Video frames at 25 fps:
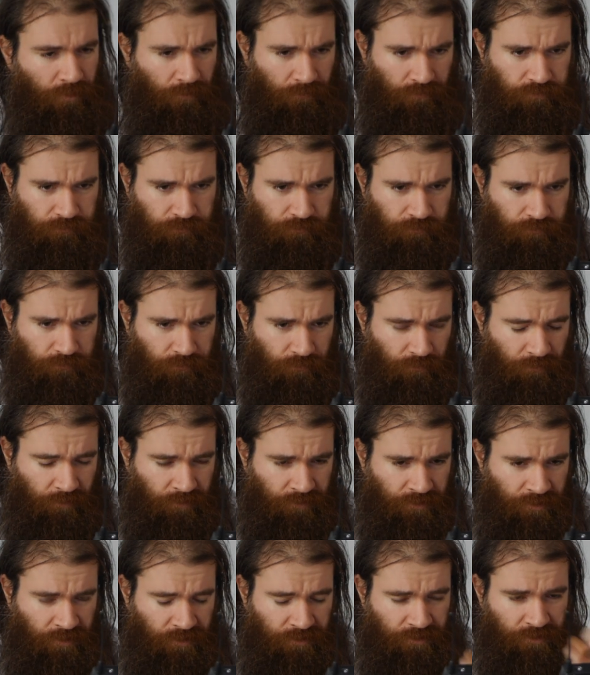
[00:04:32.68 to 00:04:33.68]

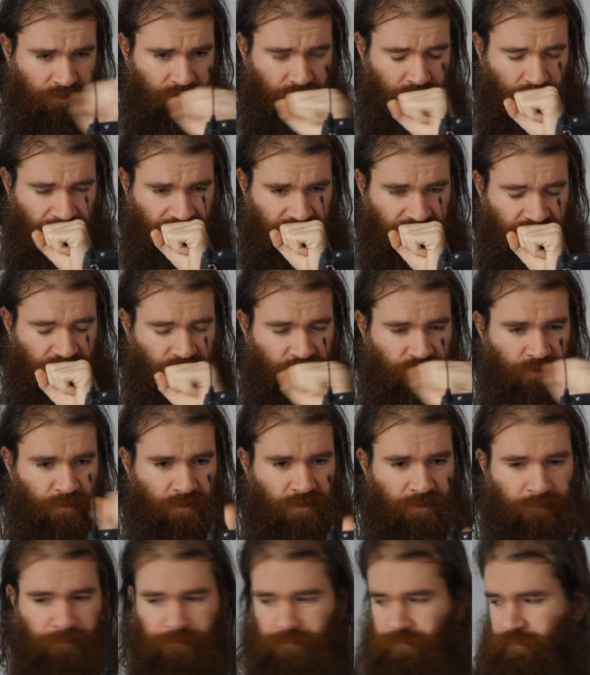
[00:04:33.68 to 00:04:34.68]
It does... Oh, excuse
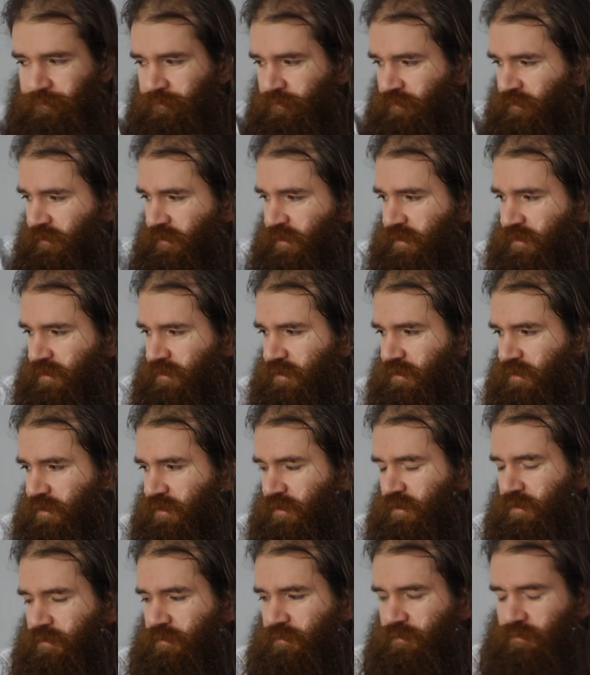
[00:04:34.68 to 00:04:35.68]
me.
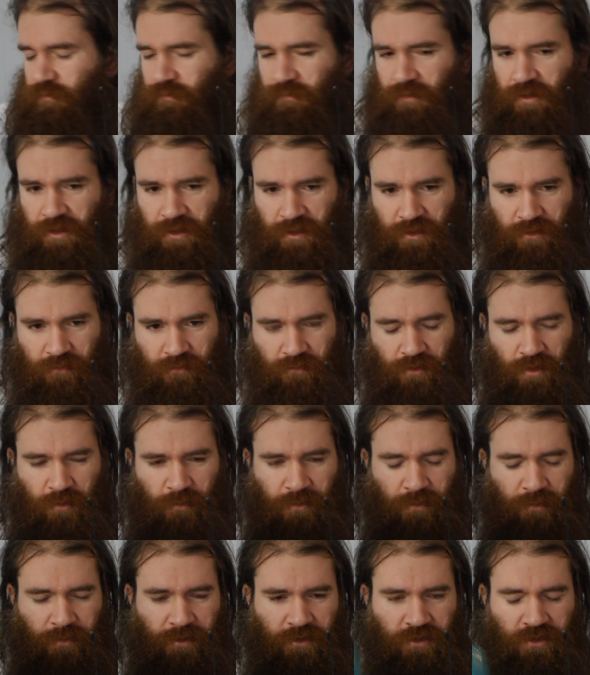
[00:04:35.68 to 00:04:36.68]
The
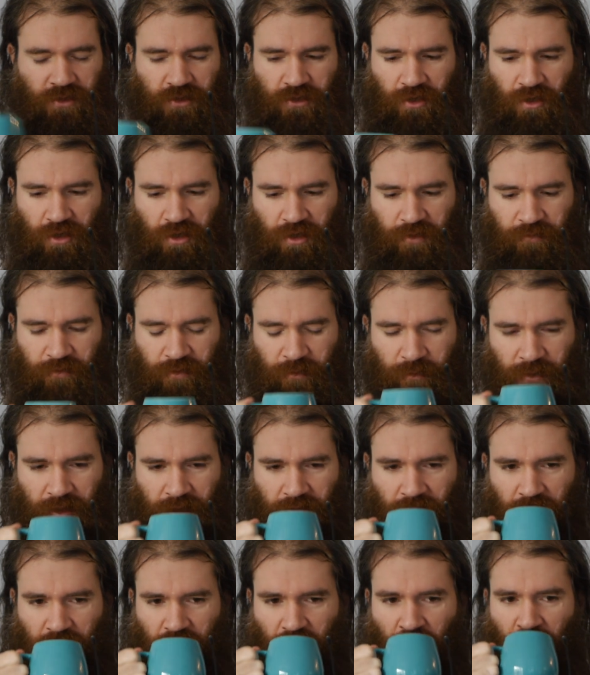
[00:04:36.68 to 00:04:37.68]
compliments to the coffee
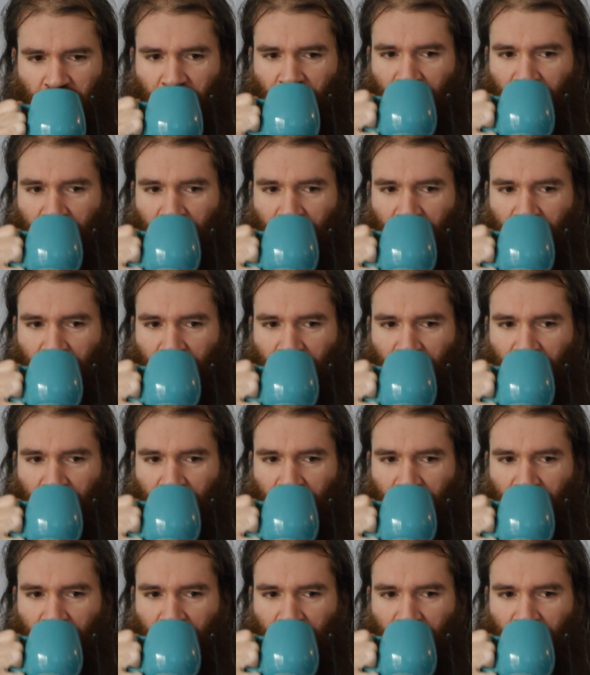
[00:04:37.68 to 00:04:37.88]
maker.